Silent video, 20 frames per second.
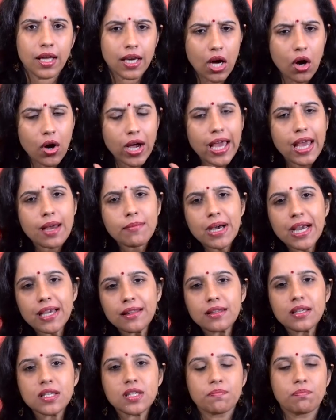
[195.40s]
Now, am I
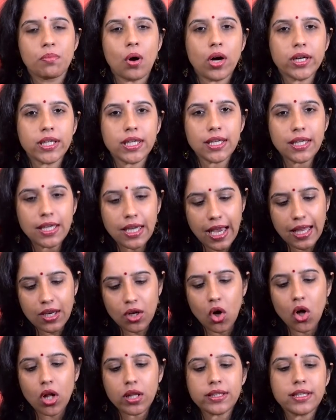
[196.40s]
this body and
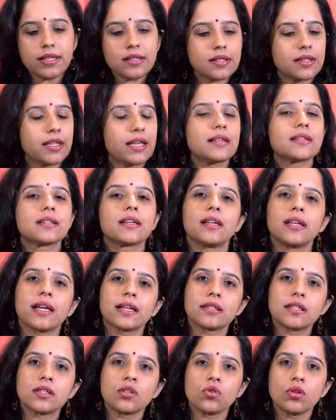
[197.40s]
all these things
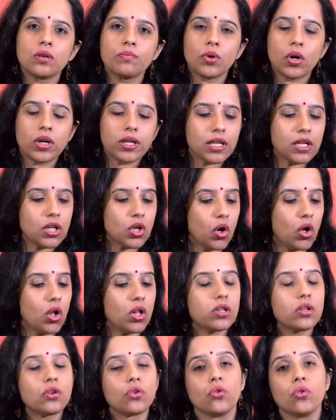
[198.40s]
connected to the body,
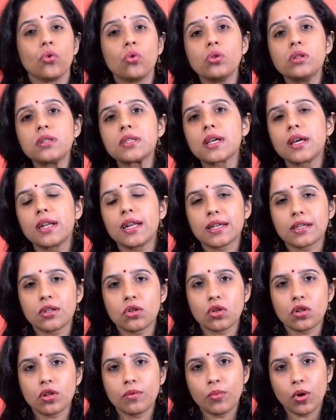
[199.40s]
all the roles connected
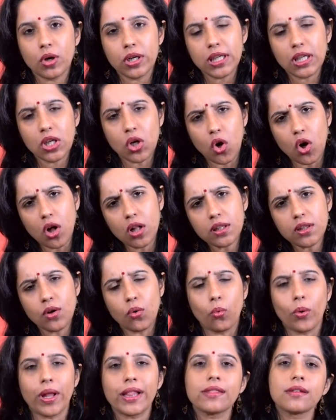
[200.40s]
to the body, all the
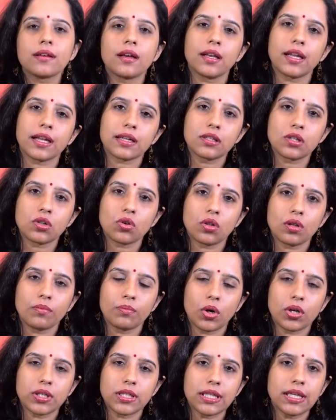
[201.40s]
wealth connected to the
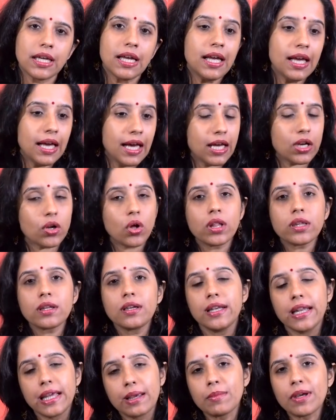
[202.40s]
body, and all the
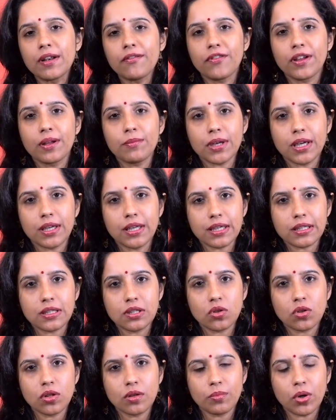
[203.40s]
name and fame
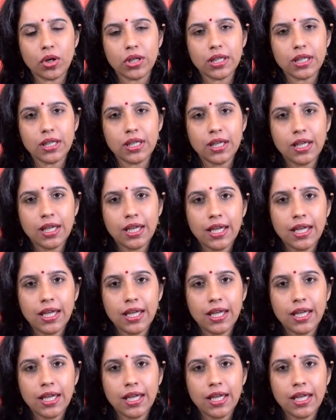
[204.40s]
connected to the body?